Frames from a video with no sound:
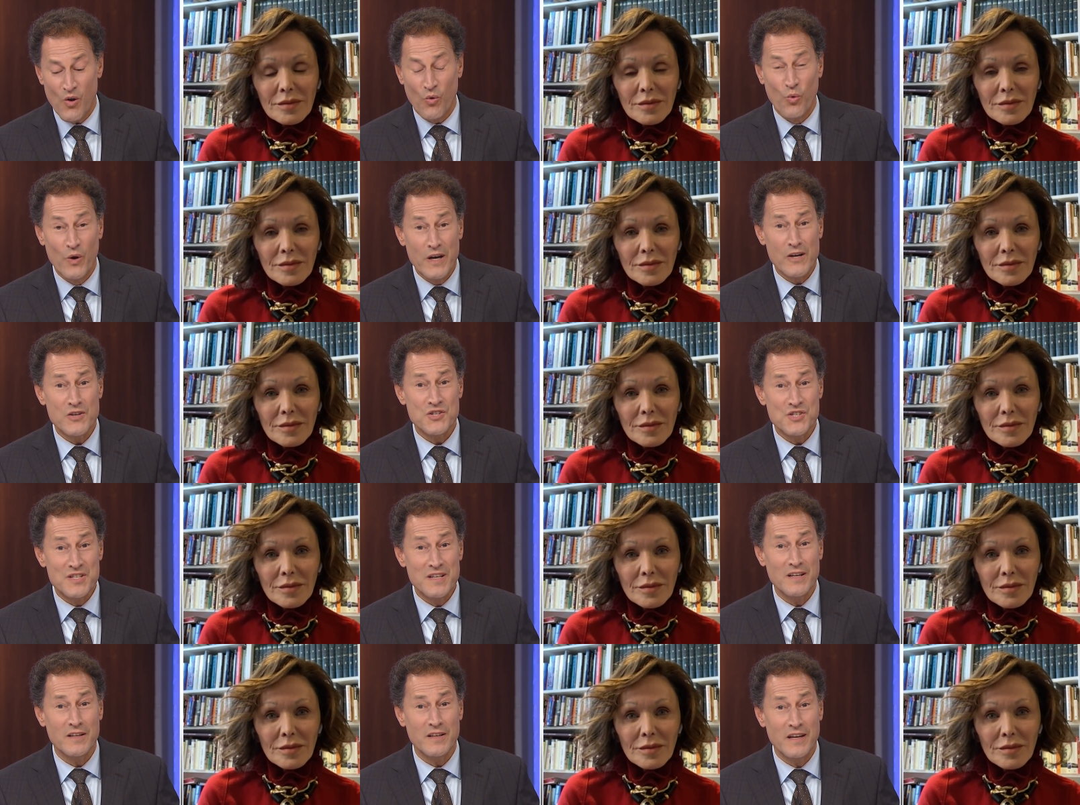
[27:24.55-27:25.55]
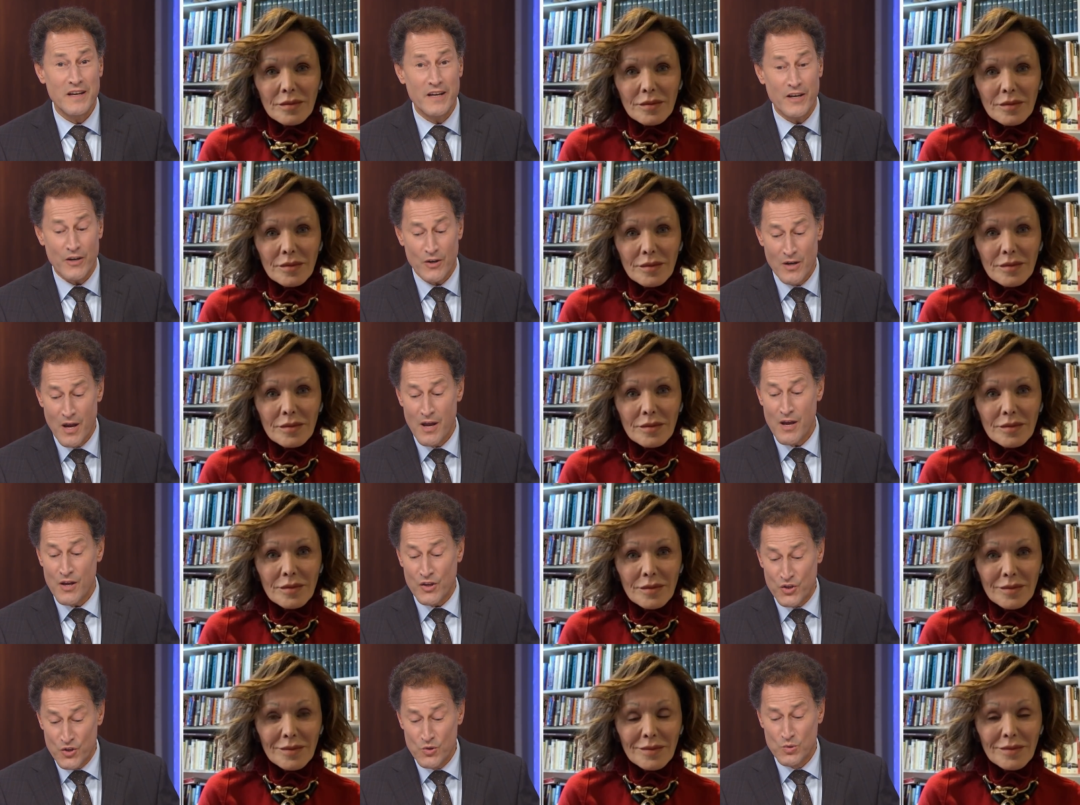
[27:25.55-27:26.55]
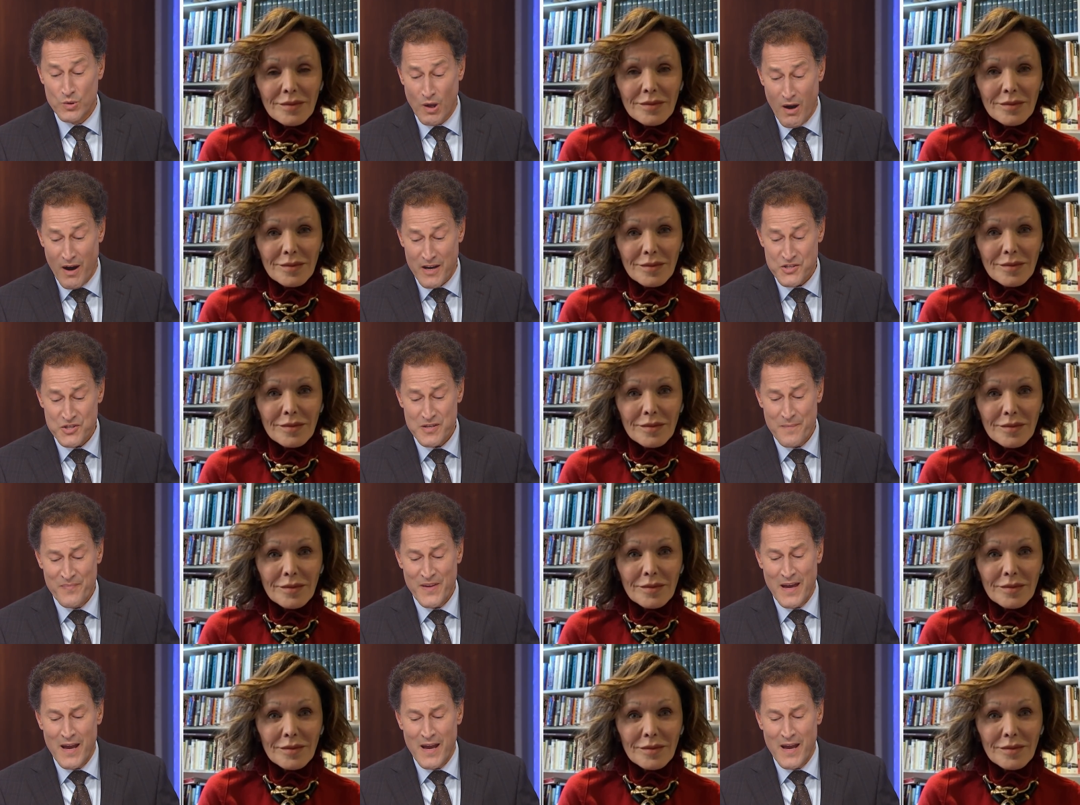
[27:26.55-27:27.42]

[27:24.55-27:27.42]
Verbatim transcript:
Speaker 1: We're still here. You lost.